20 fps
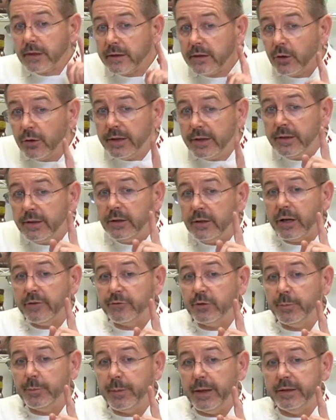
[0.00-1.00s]
The only thing you
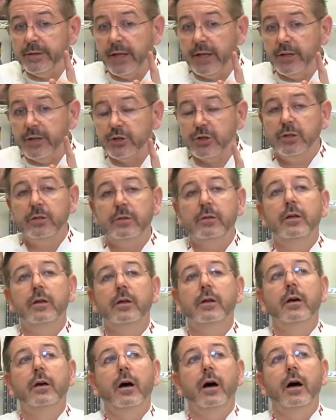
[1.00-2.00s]
have to pay attention,
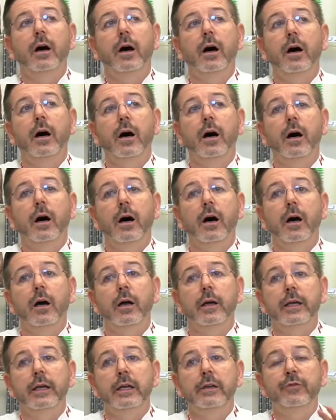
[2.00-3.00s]

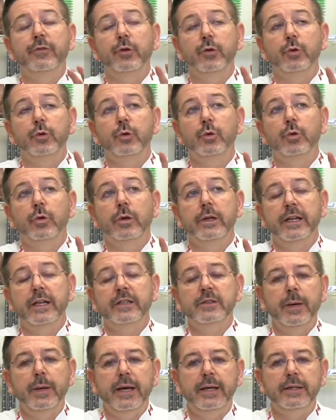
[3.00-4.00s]

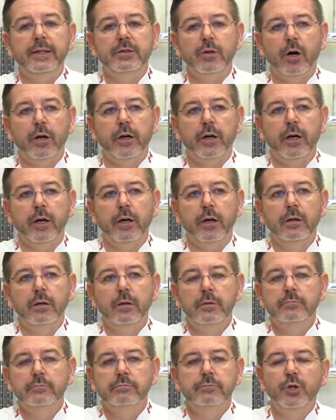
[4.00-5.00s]
let's base on a
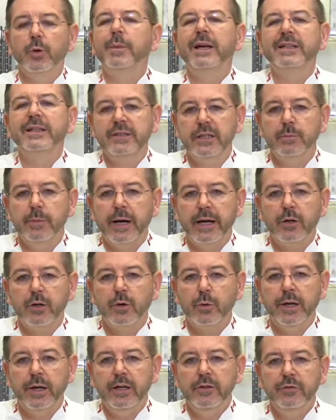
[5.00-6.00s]
domestic
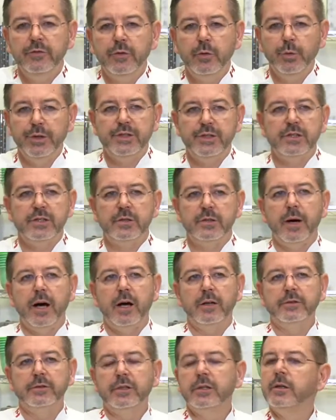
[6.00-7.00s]
microwave, which is
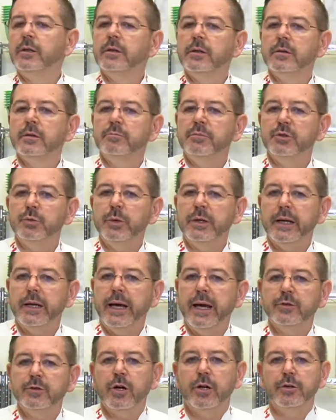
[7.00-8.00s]
about between
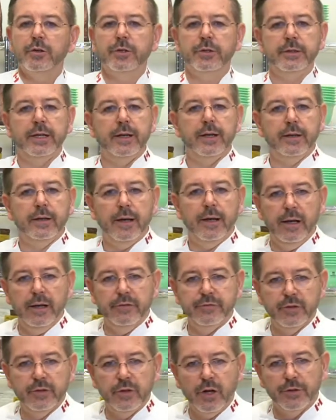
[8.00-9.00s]
800 and
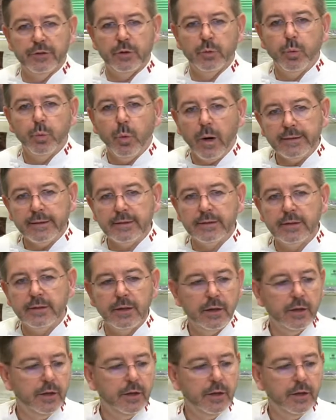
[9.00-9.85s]
1100 watts.